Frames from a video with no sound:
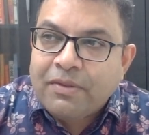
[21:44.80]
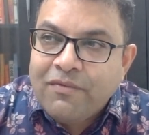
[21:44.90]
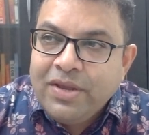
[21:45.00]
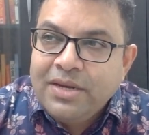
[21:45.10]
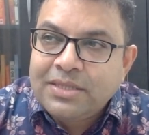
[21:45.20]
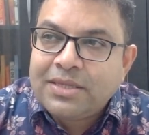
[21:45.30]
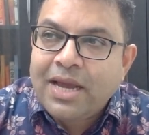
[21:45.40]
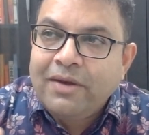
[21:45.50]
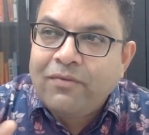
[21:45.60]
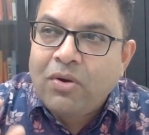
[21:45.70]
we
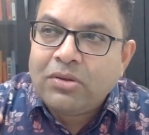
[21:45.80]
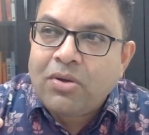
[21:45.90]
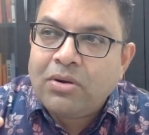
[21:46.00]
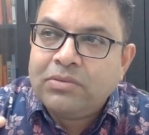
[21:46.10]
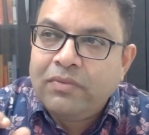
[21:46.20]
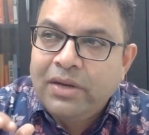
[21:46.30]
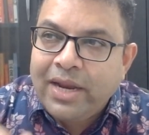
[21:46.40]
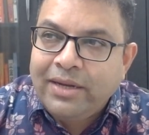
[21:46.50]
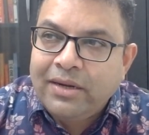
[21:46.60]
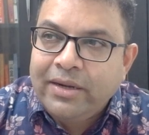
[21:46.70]
decide what thoughts we will
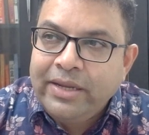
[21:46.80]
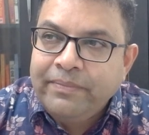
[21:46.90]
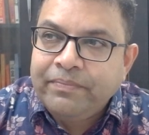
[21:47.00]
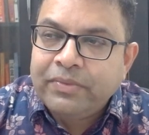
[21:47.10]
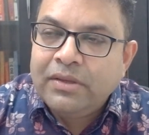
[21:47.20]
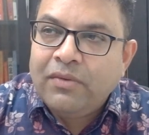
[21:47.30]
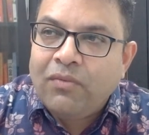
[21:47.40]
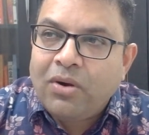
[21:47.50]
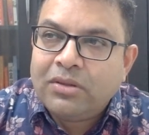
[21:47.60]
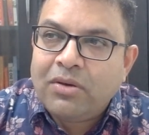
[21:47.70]
entertain,
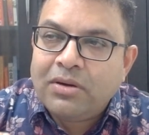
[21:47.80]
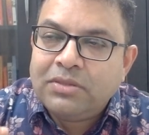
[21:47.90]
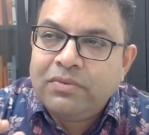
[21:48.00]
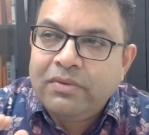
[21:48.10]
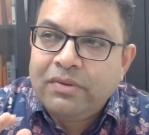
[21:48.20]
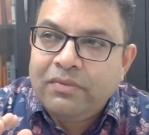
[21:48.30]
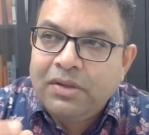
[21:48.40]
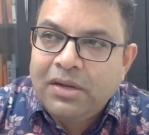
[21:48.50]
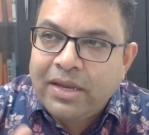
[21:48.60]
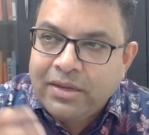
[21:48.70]
what thoughts we
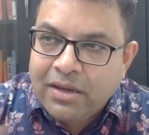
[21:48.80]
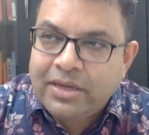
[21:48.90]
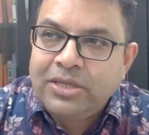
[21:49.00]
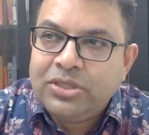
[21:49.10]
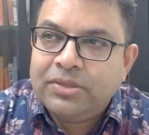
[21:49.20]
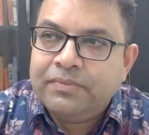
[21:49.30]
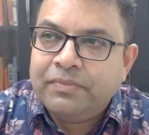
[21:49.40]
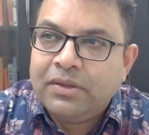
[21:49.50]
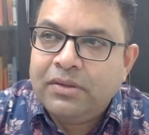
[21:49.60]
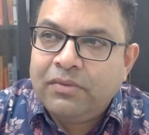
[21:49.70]
will encourage,
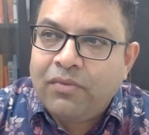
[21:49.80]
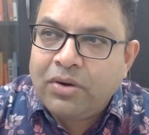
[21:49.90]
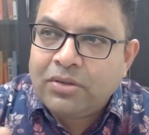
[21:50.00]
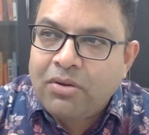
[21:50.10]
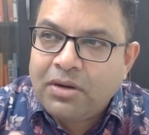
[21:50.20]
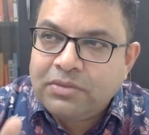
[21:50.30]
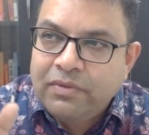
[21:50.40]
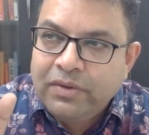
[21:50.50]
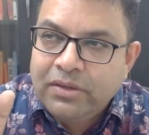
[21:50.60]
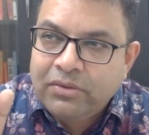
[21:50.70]
what thoughts
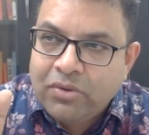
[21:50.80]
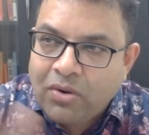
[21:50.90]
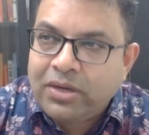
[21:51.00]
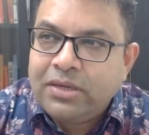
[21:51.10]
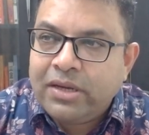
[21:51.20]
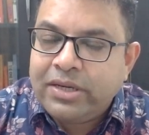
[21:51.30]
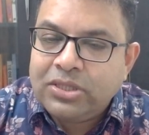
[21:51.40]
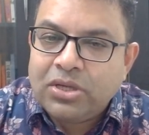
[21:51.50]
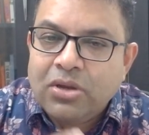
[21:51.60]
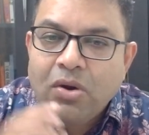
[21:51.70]
we will not encourage.